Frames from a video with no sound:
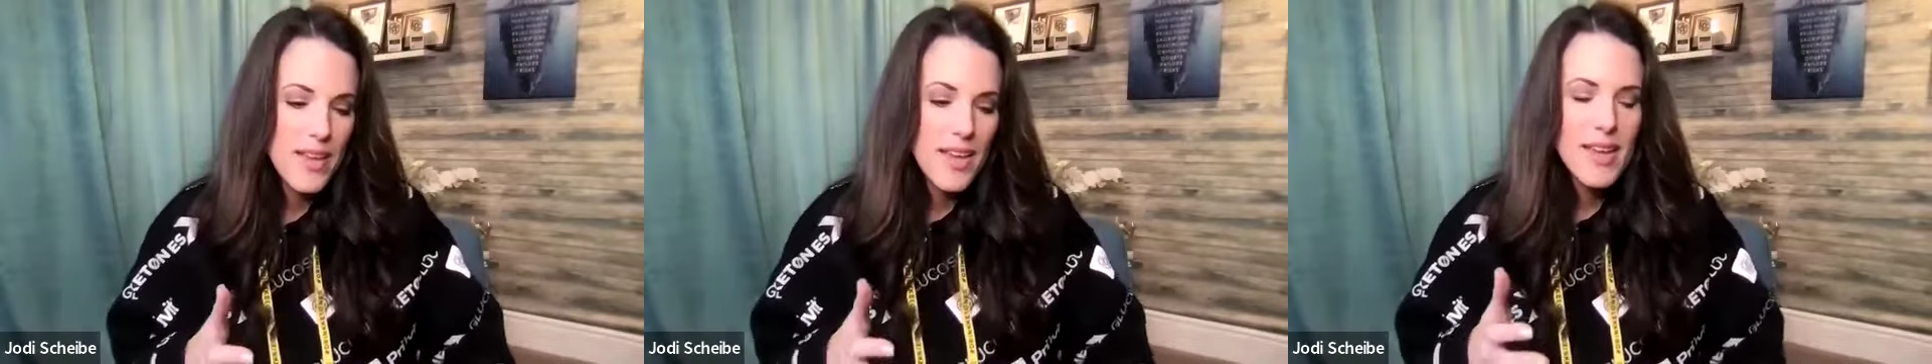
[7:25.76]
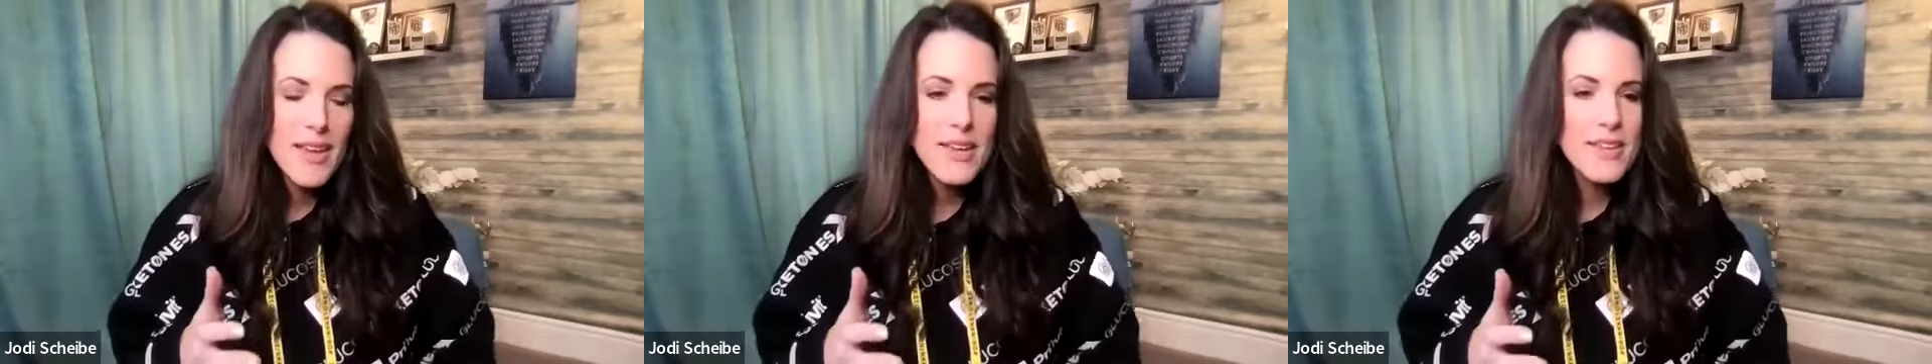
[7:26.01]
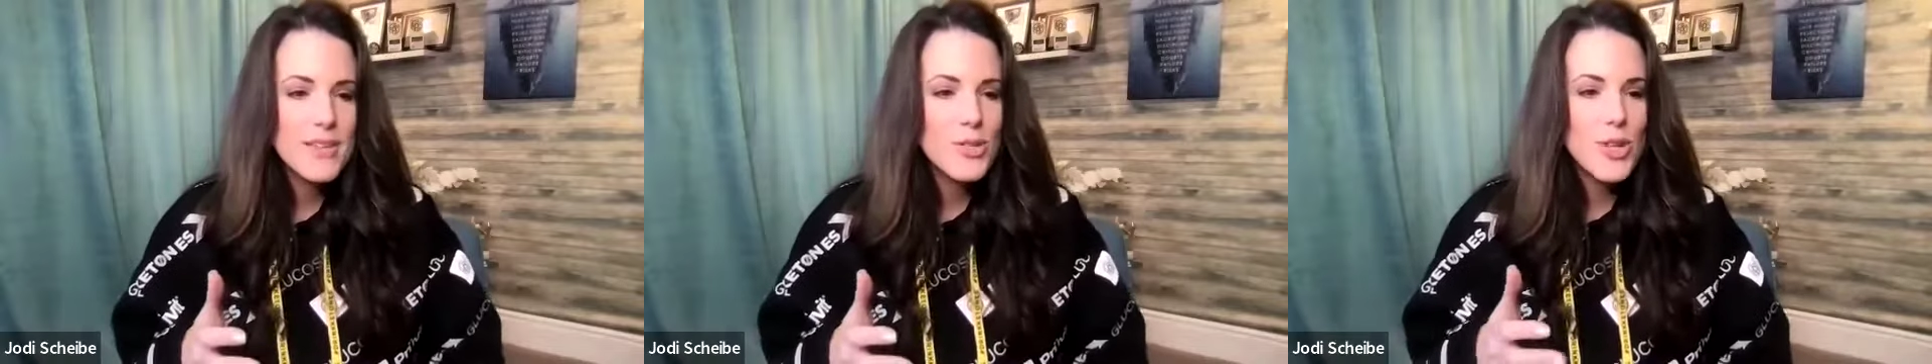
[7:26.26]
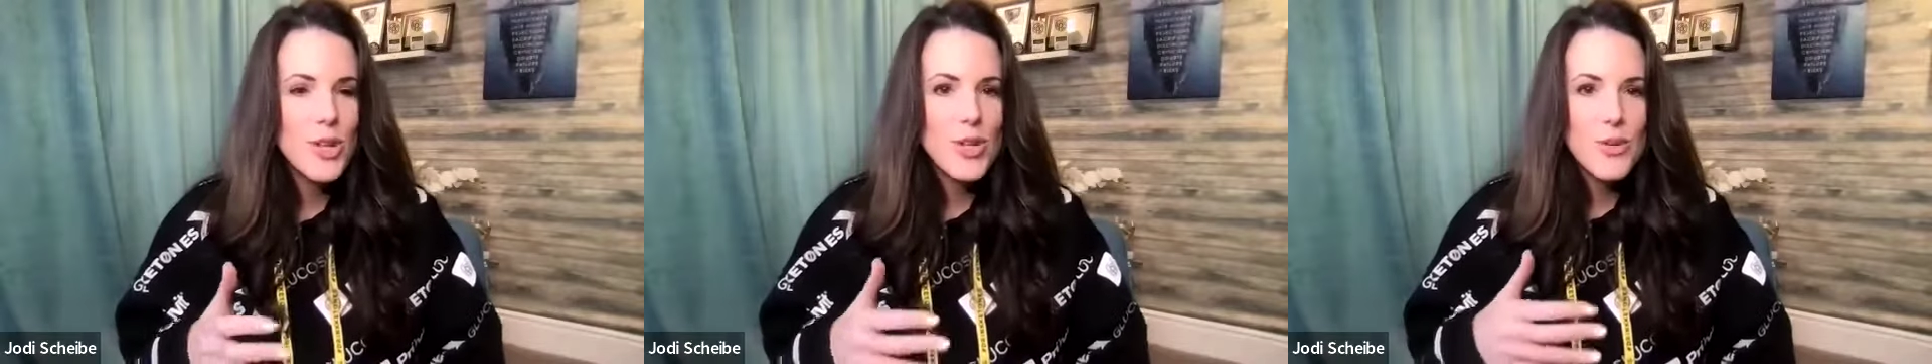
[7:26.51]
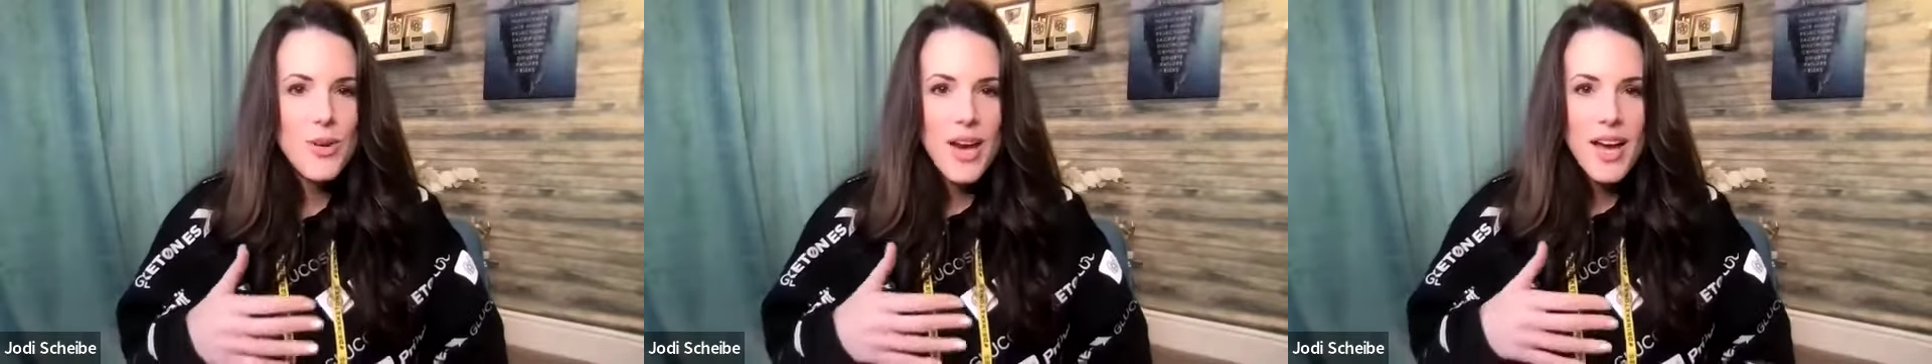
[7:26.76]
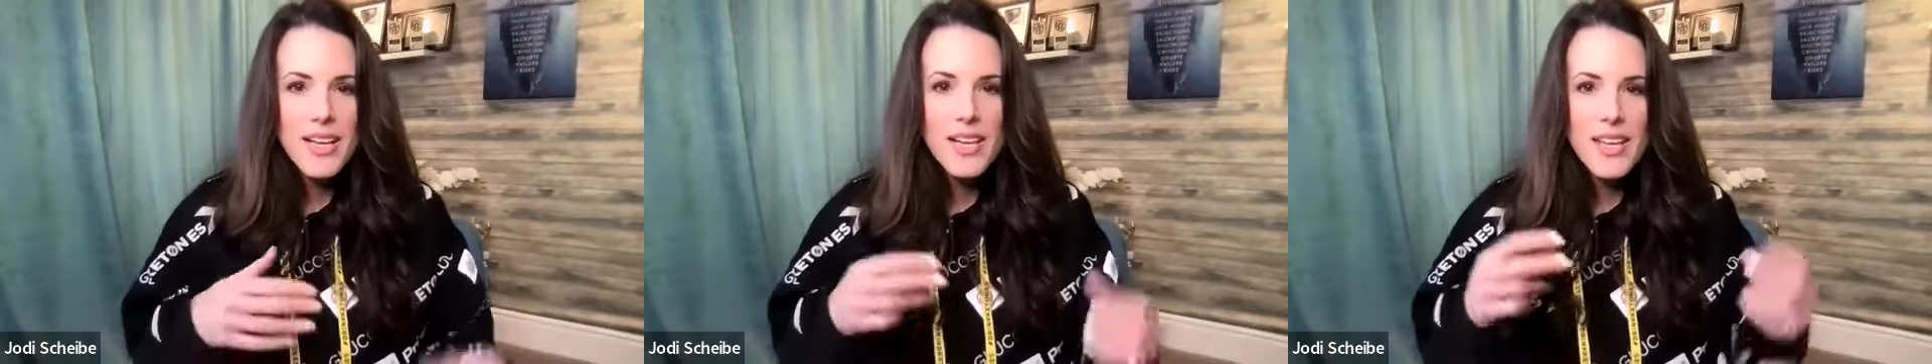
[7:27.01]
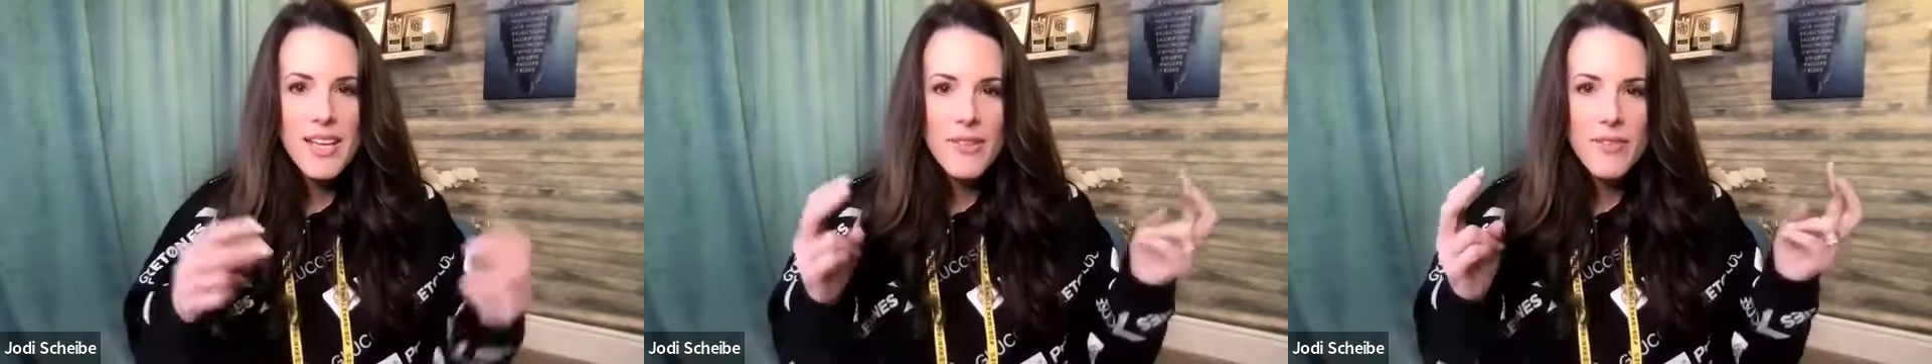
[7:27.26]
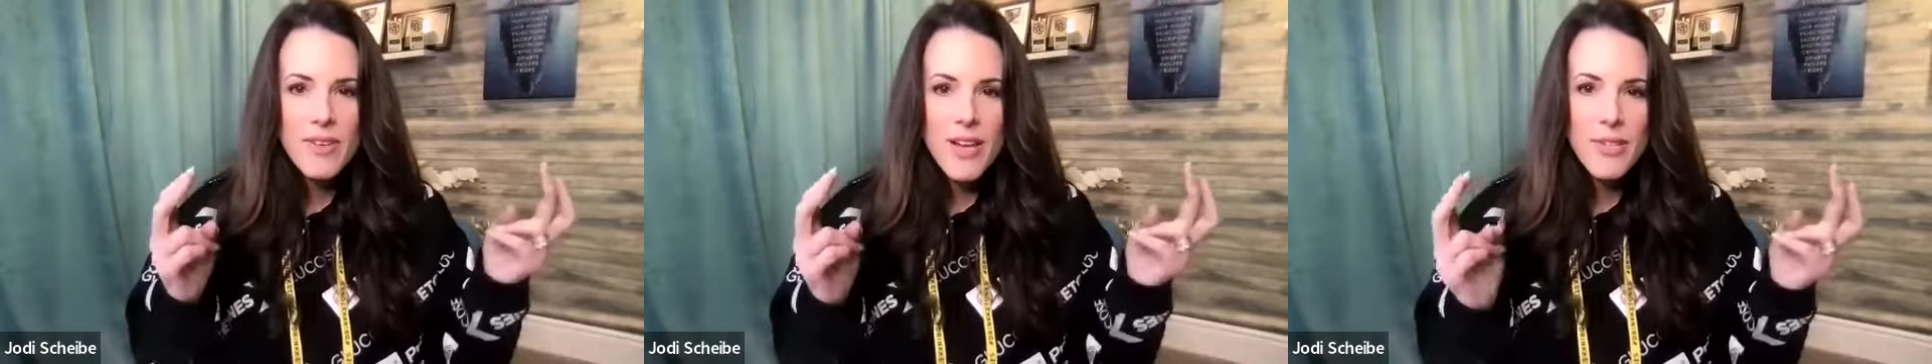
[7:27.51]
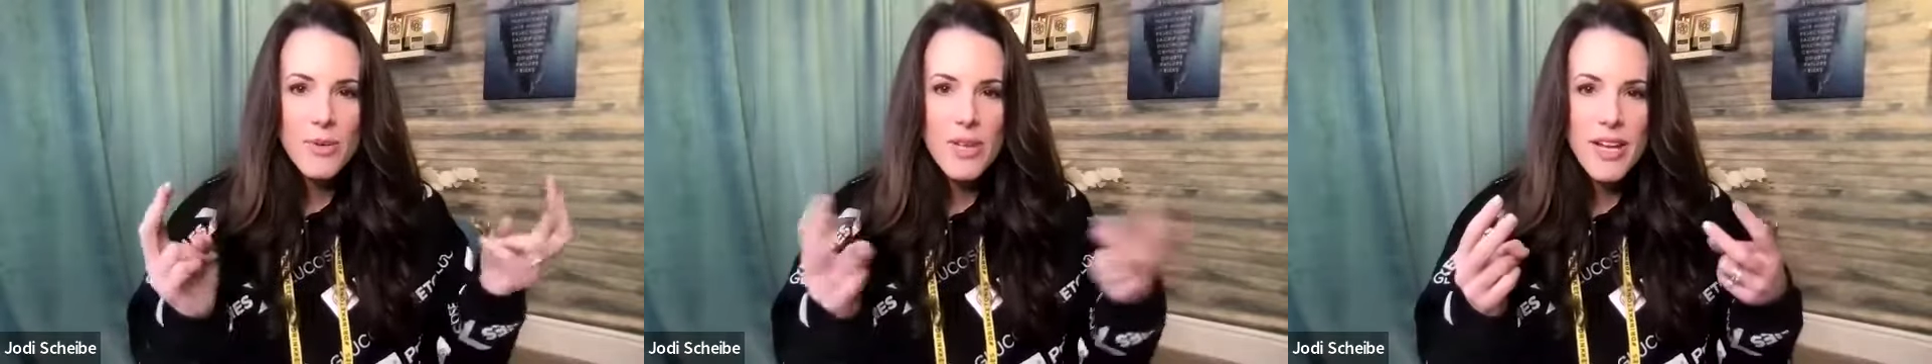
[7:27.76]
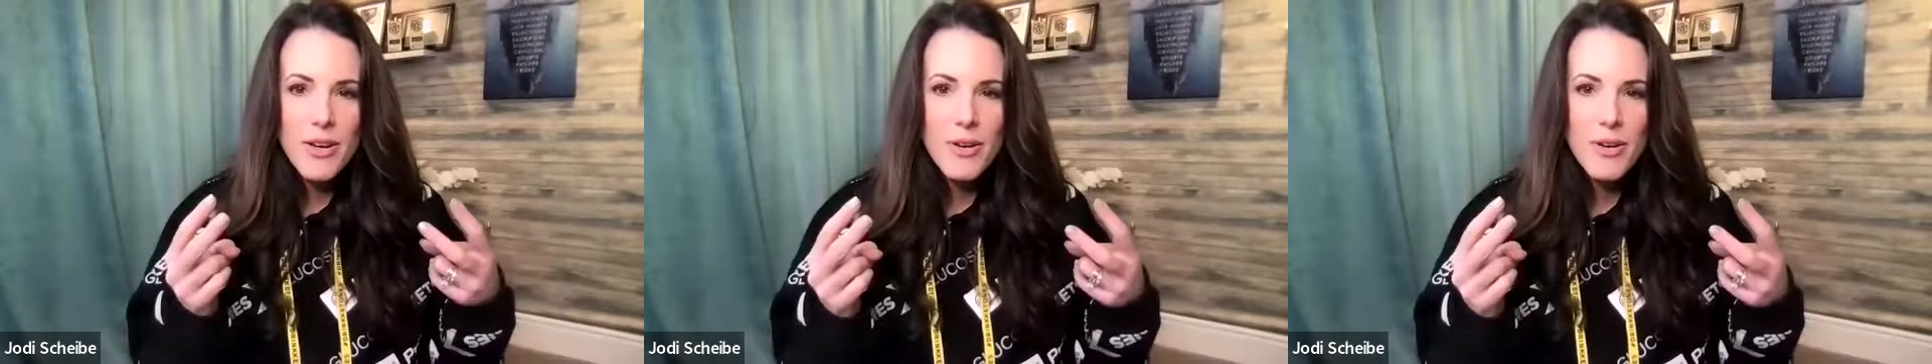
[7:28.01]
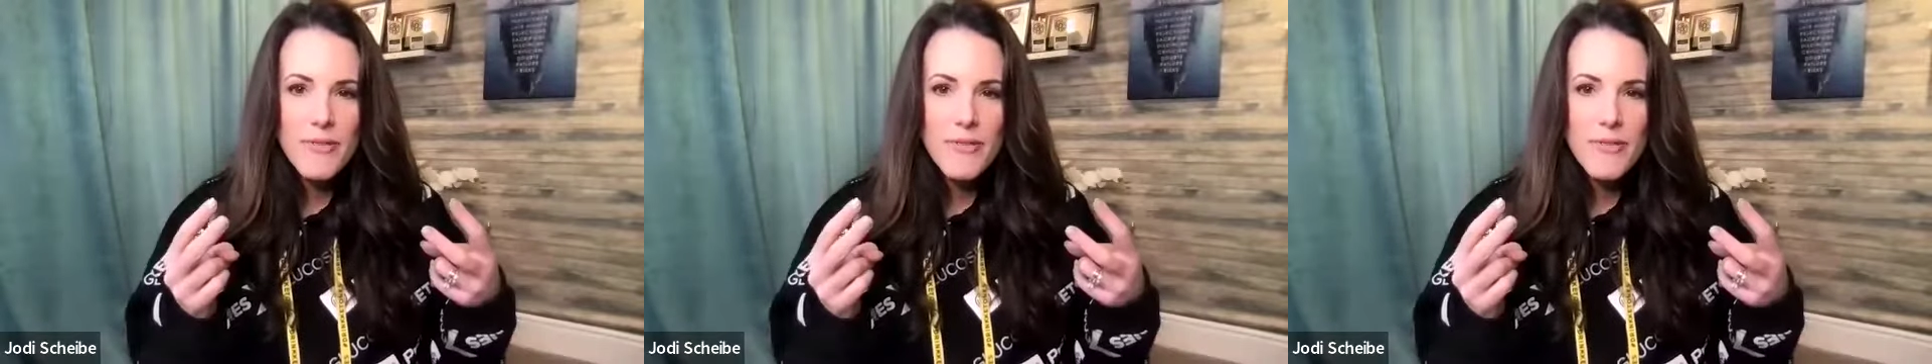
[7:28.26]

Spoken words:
is you kind of give another layer